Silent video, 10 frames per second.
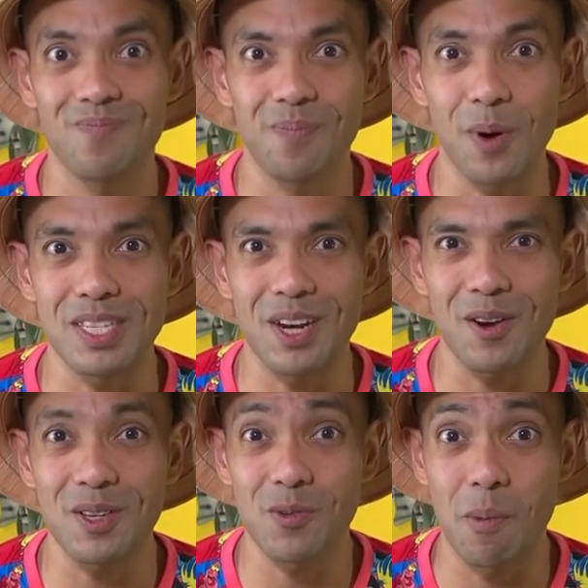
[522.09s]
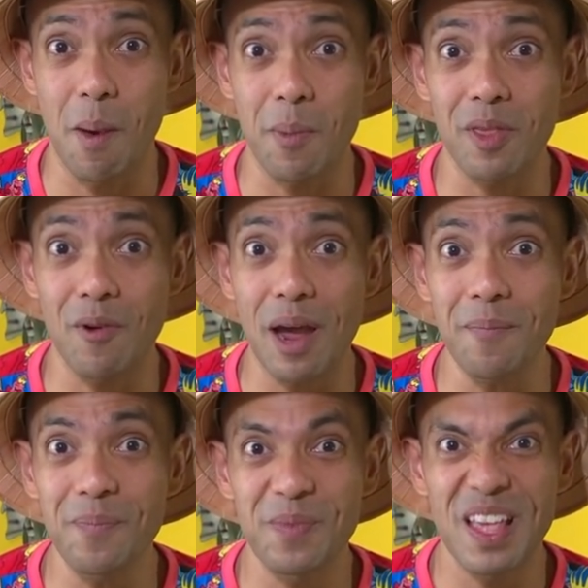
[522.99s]
Boys and girls, remember the
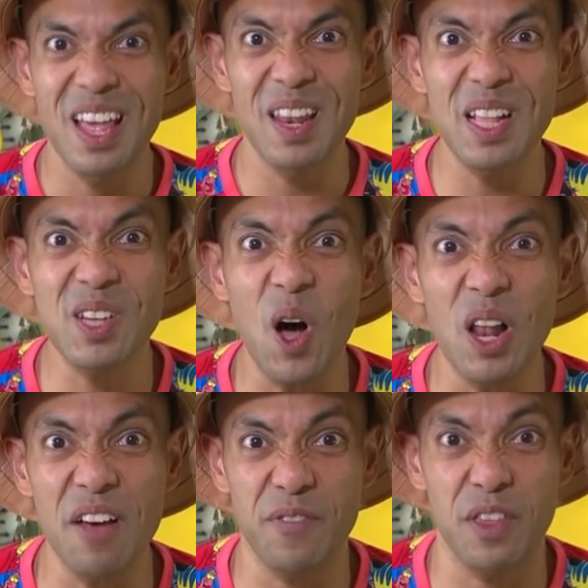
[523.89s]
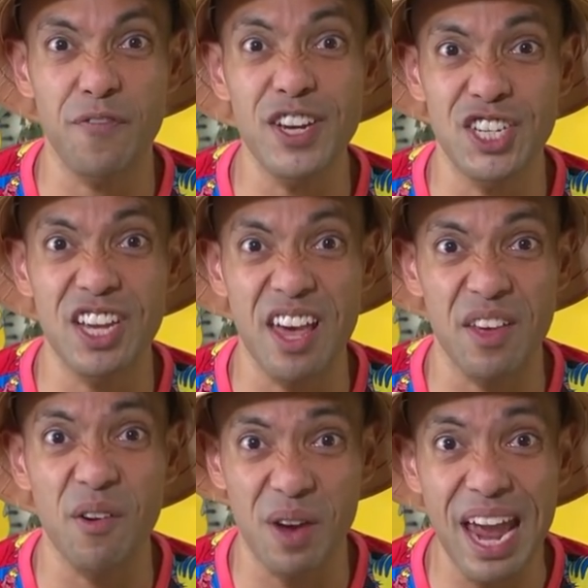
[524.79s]
rhyme? Let's call out for the fish
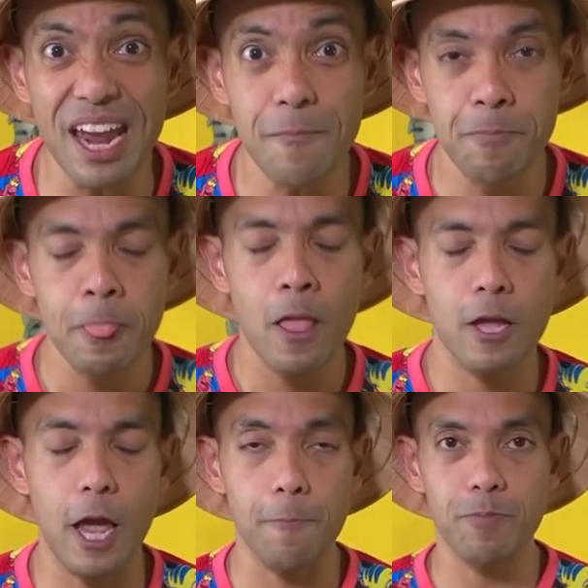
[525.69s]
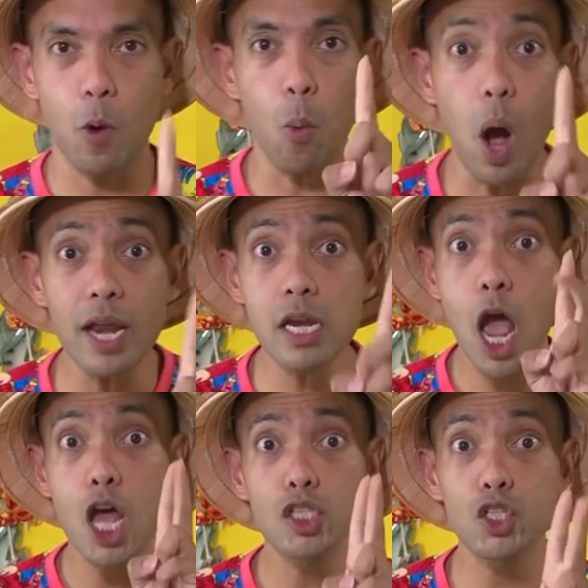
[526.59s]
together, okay? Okay, one,
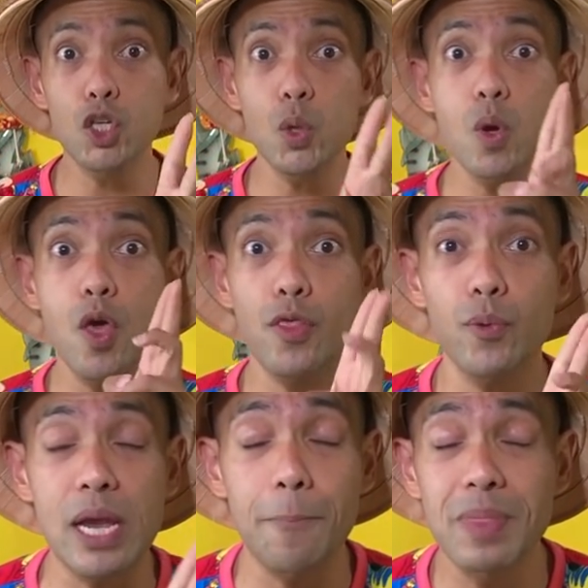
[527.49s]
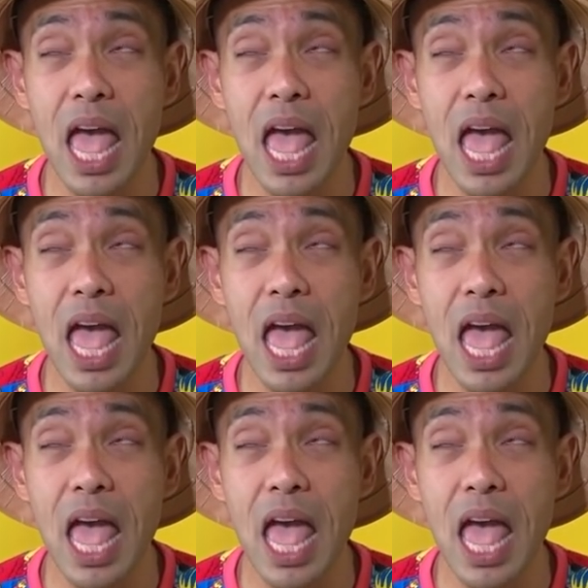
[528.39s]
two, three.